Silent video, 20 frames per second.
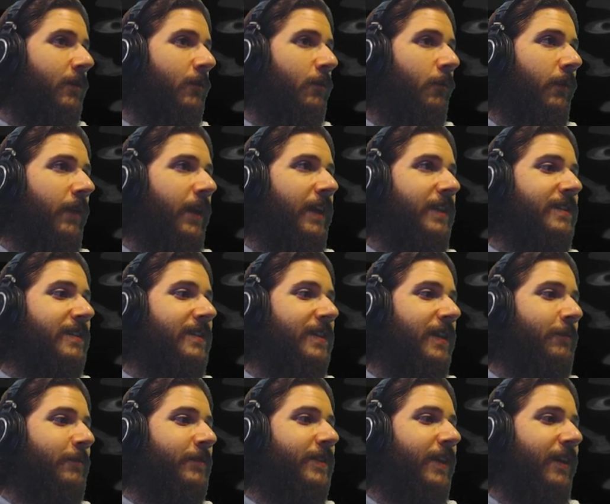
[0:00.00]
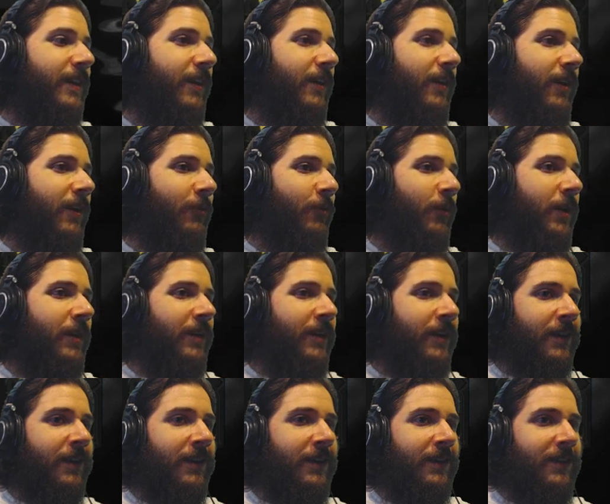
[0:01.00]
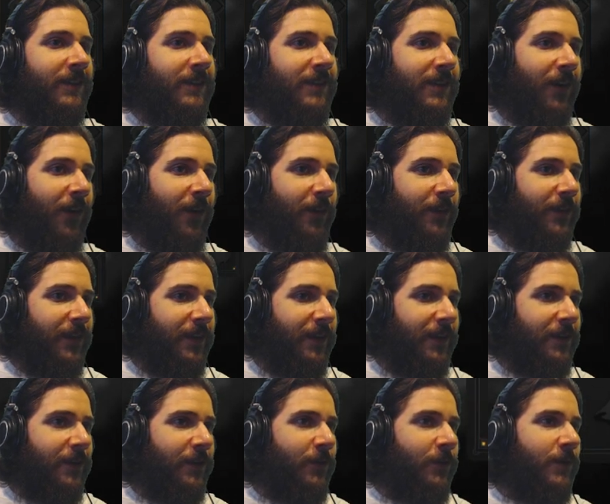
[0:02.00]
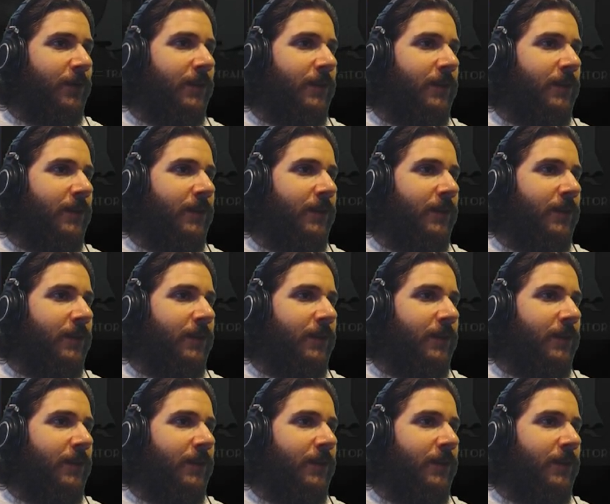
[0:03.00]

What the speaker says: Well, that seems like a hard thing to do.